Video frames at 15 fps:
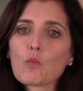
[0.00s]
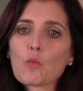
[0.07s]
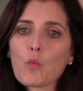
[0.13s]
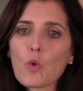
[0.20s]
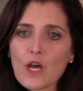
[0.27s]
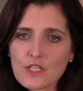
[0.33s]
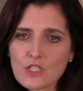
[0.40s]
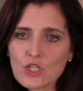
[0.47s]

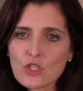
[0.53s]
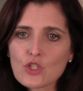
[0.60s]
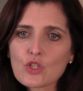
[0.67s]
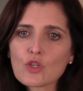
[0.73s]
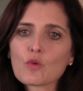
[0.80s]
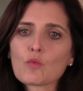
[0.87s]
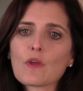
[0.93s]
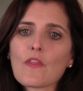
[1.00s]
what to
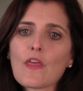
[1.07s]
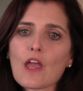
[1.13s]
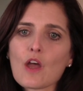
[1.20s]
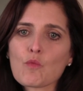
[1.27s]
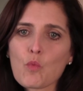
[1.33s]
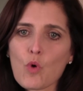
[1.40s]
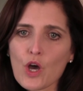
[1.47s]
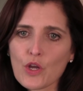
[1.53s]
do when they
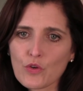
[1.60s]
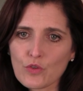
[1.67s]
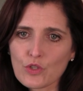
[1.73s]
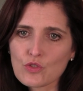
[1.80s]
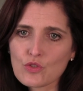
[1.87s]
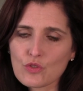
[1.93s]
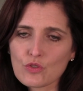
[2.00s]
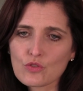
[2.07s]
have water
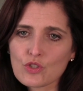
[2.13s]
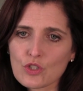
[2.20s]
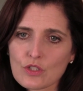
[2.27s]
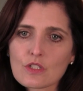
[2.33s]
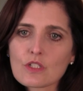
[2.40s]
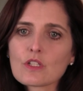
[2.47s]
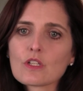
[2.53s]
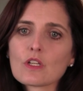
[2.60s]

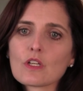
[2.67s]
intrusion